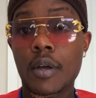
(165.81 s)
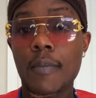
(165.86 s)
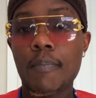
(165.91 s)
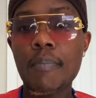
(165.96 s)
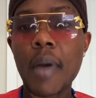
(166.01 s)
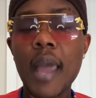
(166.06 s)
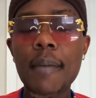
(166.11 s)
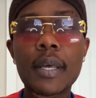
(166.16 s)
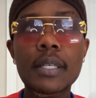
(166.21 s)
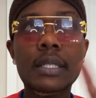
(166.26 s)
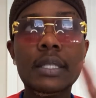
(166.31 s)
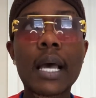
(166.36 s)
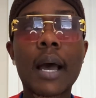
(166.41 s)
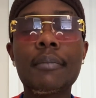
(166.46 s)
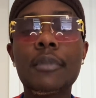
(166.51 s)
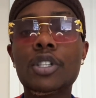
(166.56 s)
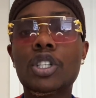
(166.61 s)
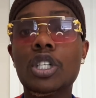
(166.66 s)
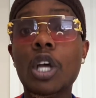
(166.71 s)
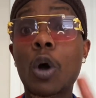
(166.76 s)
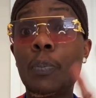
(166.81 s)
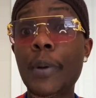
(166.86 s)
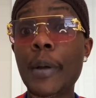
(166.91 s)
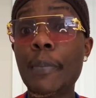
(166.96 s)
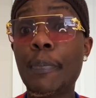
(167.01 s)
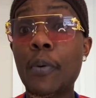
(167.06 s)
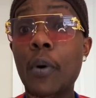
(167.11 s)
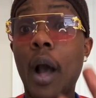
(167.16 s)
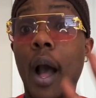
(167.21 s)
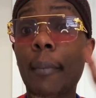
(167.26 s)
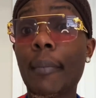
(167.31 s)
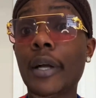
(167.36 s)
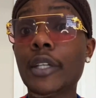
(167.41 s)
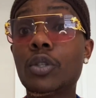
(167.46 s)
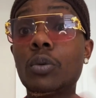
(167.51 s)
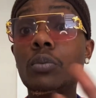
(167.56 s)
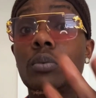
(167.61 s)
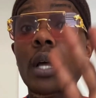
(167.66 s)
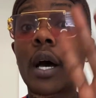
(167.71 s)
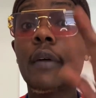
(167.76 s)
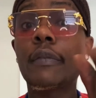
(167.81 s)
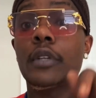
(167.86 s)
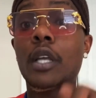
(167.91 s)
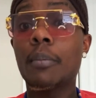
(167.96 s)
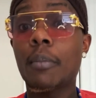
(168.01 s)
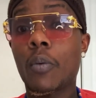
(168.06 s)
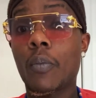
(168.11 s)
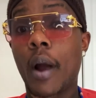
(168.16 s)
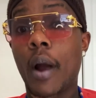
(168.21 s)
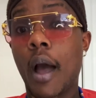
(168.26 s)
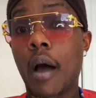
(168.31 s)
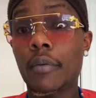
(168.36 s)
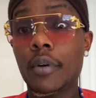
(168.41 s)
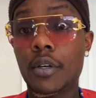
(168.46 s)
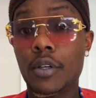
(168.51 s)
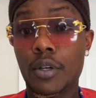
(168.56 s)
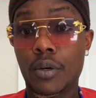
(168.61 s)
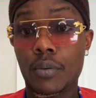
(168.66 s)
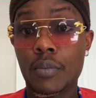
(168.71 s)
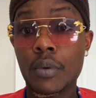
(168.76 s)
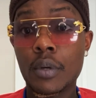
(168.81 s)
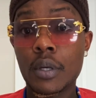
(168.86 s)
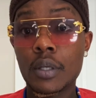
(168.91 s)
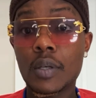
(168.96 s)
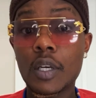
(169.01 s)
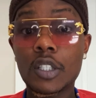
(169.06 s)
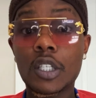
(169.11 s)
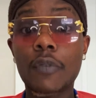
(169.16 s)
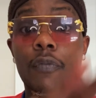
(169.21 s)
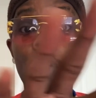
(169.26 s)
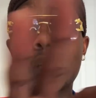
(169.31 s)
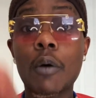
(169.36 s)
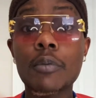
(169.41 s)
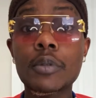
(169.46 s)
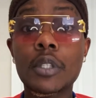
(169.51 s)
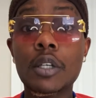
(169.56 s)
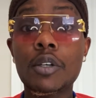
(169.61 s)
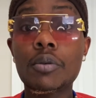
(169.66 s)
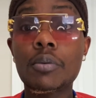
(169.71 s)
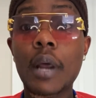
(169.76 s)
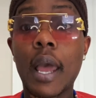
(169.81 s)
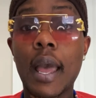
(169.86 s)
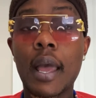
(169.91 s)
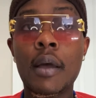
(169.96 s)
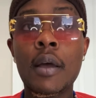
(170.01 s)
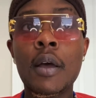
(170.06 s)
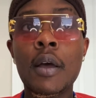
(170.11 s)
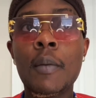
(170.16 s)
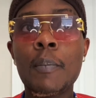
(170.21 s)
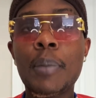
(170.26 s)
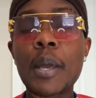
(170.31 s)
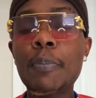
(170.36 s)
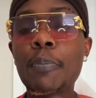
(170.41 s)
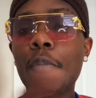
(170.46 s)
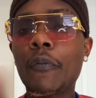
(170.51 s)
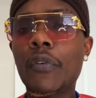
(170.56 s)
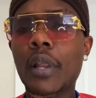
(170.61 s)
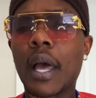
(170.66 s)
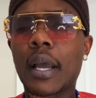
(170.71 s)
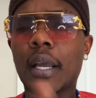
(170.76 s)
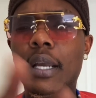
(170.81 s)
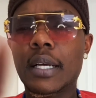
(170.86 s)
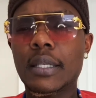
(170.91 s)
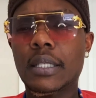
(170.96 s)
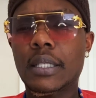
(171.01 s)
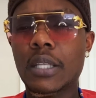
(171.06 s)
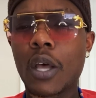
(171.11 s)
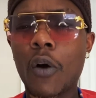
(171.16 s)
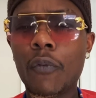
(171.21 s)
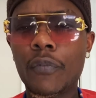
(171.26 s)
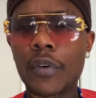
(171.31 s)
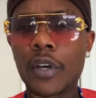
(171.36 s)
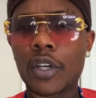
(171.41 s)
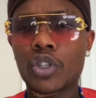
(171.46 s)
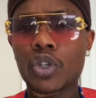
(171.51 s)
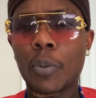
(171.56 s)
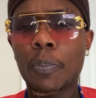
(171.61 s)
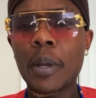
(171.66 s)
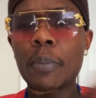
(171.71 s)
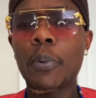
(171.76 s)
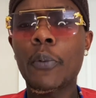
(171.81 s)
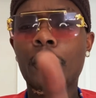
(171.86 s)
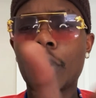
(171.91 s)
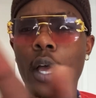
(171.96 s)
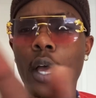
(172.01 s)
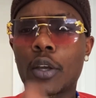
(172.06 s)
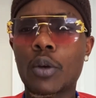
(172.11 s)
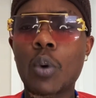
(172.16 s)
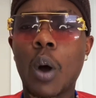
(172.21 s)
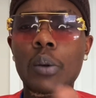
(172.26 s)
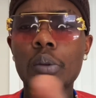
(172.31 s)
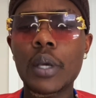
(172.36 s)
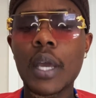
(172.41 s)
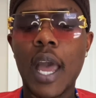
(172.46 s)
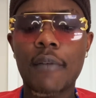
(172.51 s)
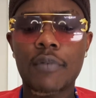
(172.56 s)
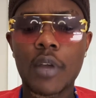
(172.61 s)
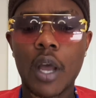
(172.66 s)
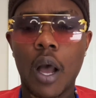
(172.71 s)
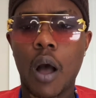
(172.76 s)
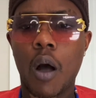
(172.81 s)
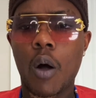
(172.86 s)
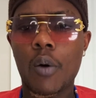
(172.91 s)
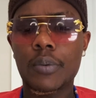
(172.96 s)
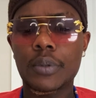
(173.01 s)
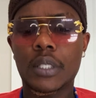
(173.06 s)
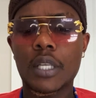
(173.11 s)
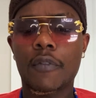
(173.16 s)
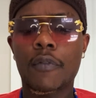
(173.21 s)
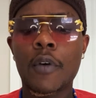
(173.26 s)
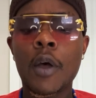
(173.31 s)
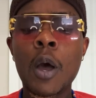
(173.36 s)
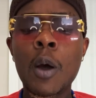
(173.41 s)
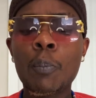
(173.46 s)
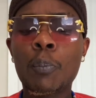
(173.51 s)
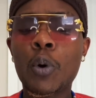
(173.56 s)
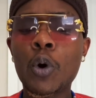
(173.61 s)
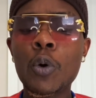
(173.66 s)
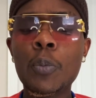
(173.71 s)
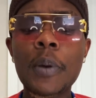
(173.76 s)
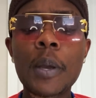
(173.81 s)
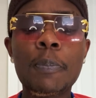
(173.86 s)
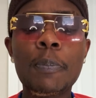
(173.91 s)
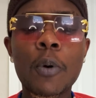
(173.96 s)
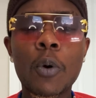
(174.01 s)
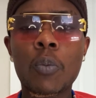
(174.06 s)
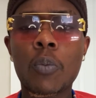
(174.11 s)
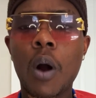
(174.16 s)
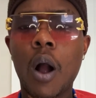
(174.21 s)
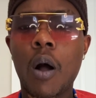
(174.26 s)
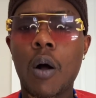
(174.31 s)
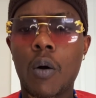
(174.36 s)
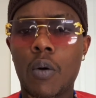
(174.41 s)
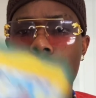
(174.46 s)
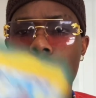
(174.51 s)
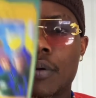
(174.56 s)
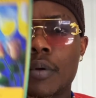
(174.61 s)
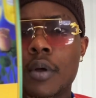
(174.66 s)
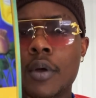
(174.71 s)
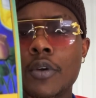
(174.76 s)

Maybe it's time to show people how much you love them around you. Especially for those of you that people feel like you're selfish or people feel like you only have your own self. Prove people wrong.